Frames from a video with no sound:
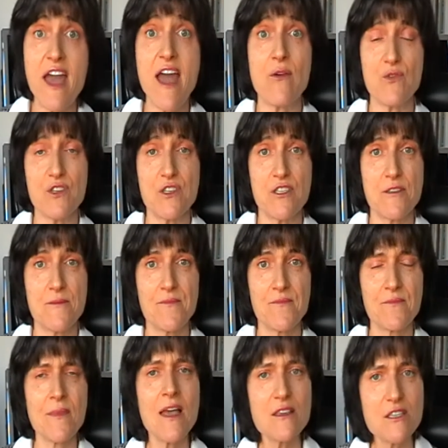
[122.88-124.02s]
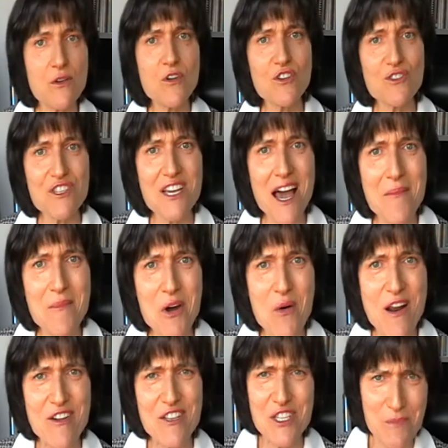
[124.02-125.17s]
house. So a good time,
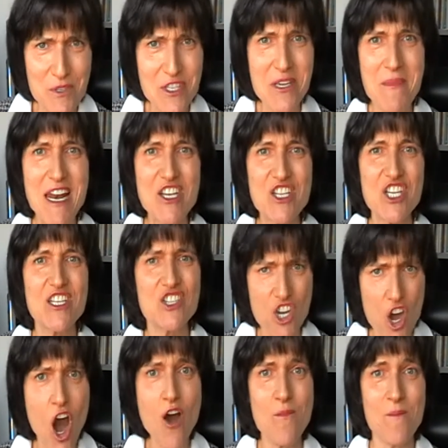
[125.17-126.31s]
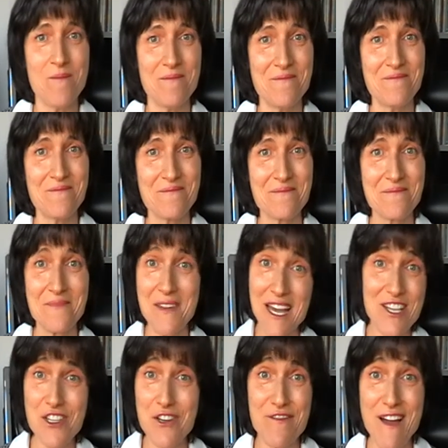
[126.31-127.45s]
Aquarius, to put some energy into your home,
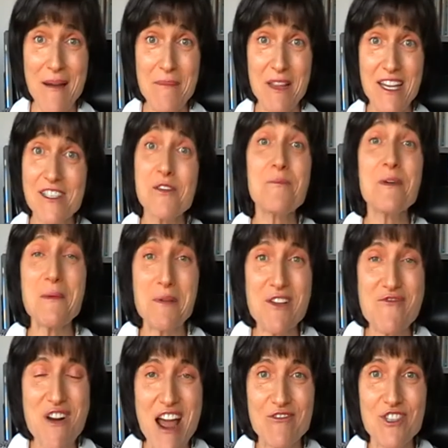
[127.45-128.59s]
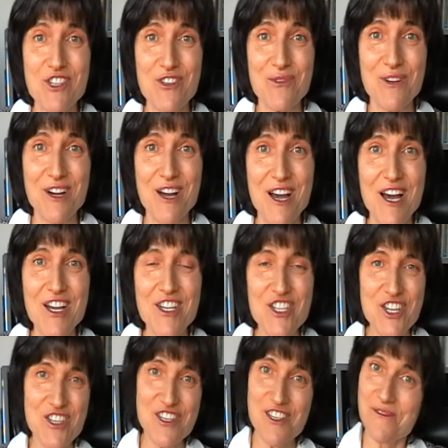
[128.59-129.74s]
into your family, into people around you.
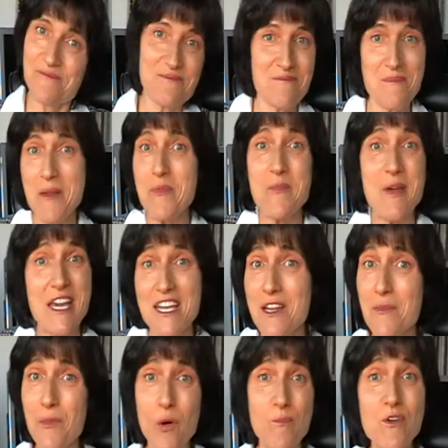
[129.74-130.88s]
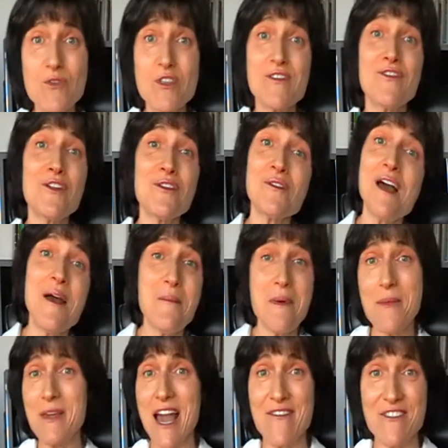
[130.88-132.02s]
Just maybe making it more beautiful,
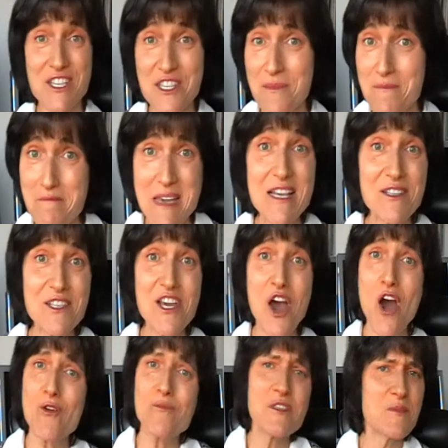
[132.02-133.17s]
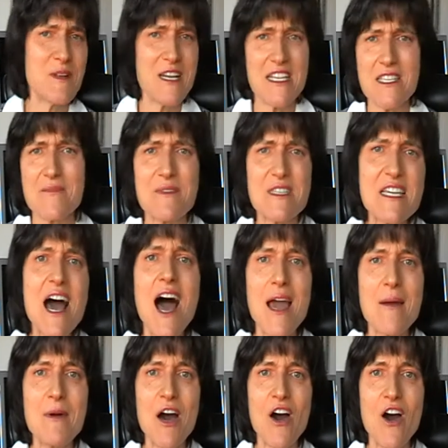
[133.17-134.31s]
maybe having some meals at home, spending some
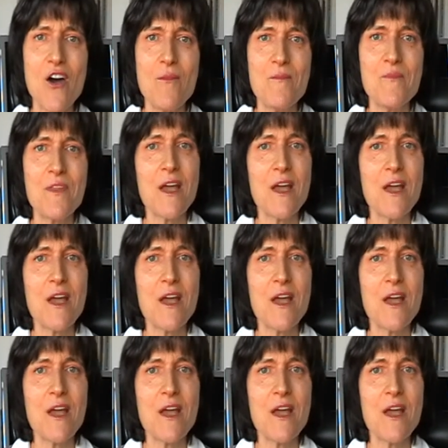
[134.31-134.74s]
time at home,